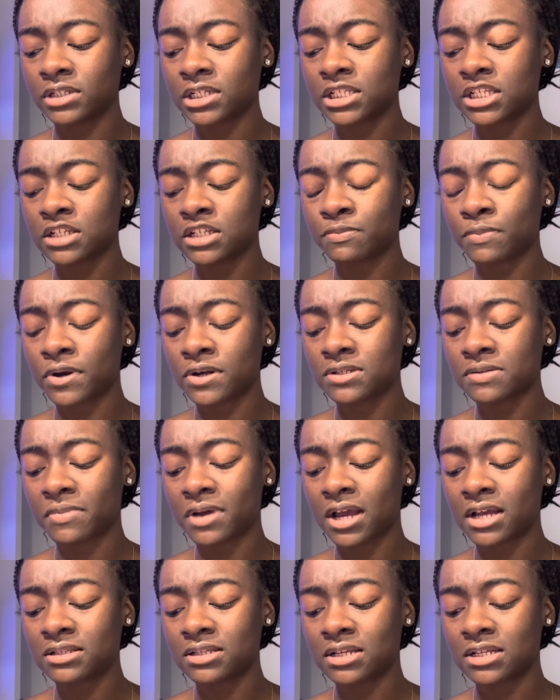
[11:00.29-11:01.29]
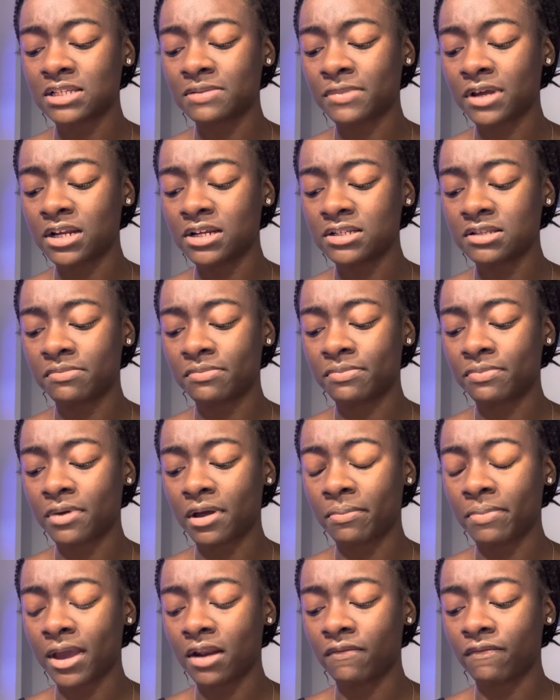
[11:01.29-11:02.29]
Just this person mindset. Somebody is a
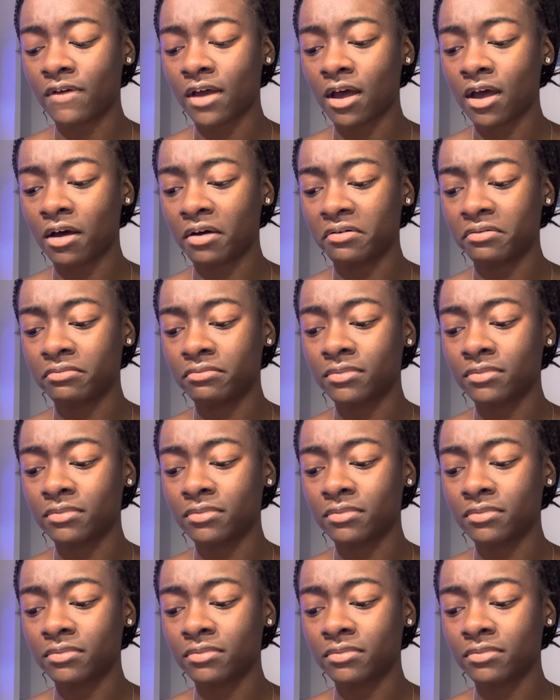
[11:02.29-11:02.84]
pedophile.